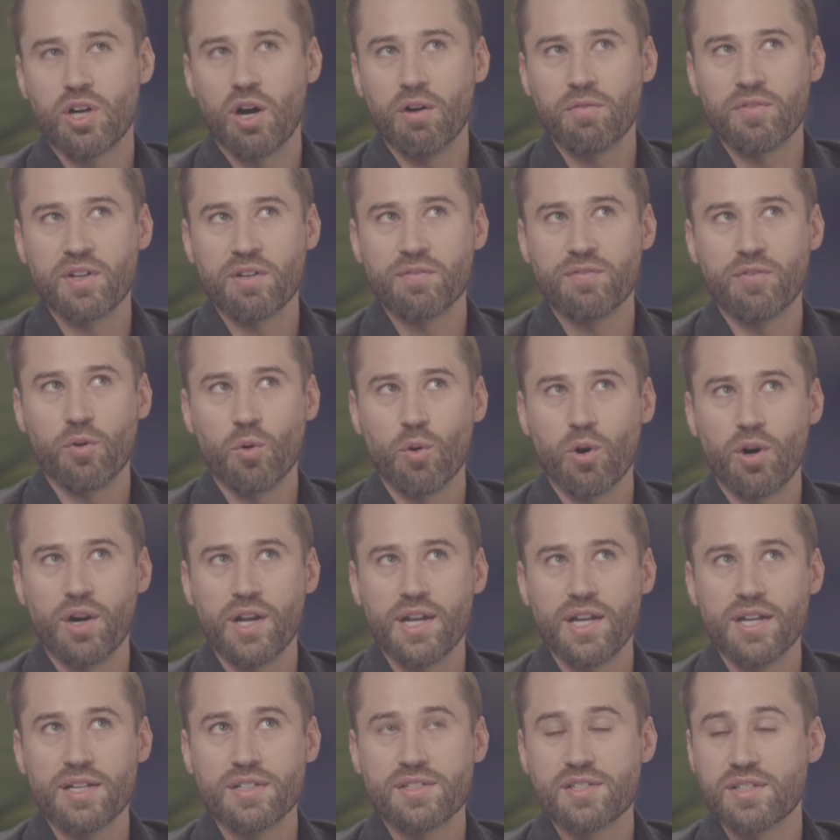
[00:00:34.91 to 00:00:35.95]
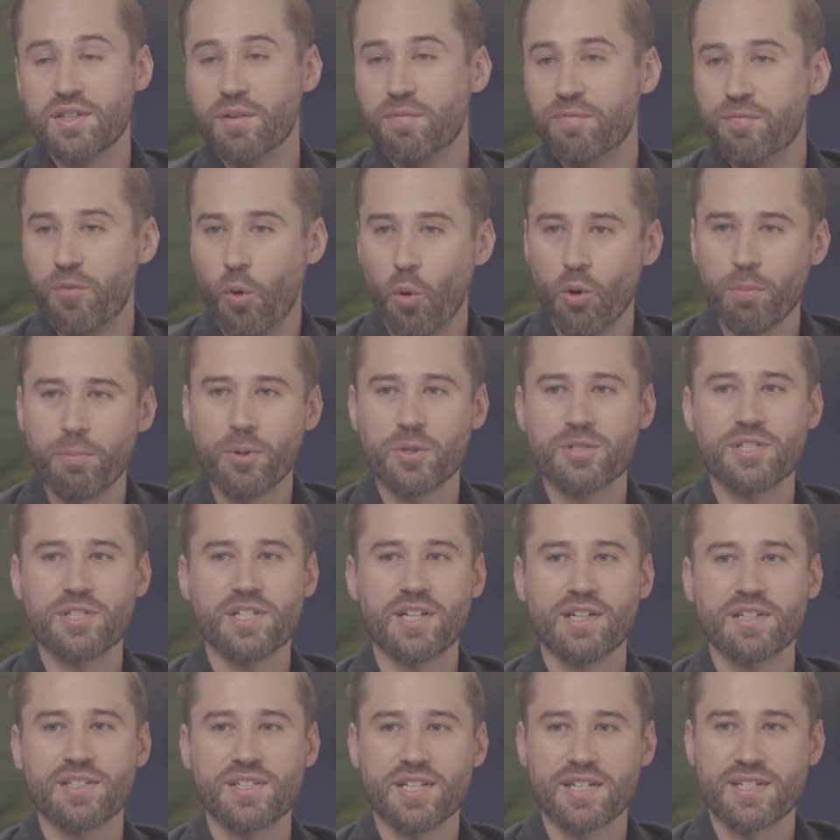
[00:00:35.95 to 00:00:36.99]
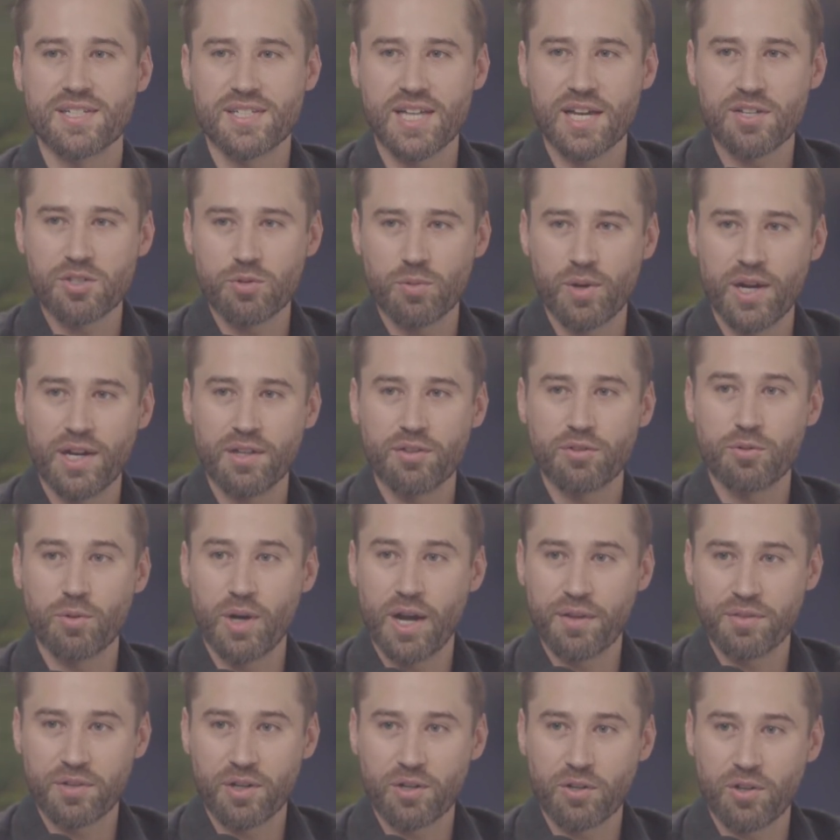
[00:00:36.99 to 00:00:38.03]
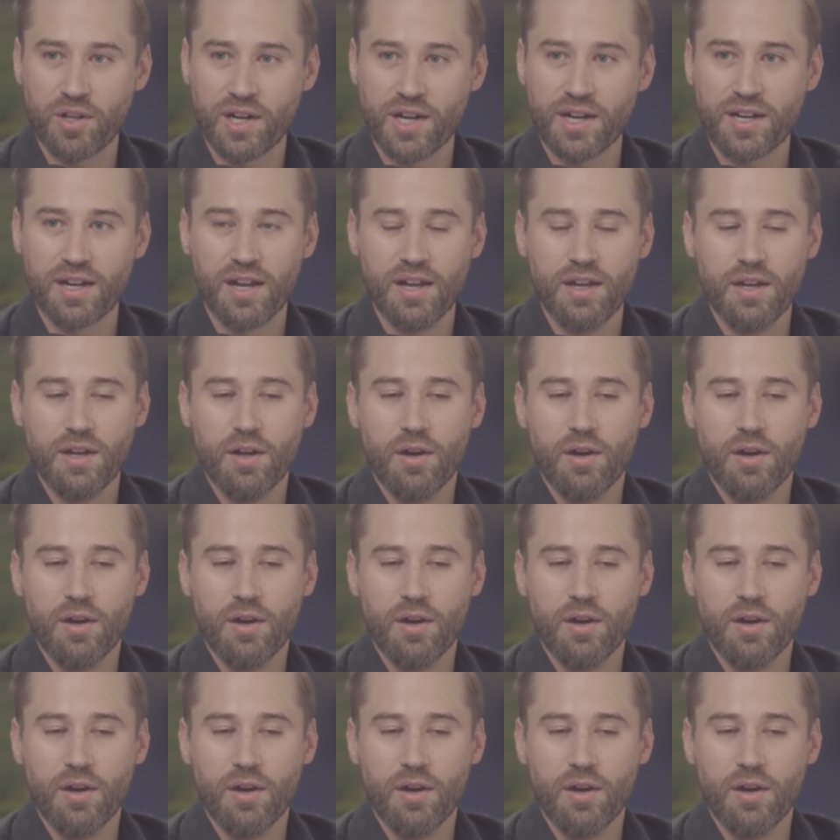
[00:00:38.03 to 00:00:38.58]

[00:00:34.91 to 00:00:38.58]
solving for is the 4% success rate throughout the clinic.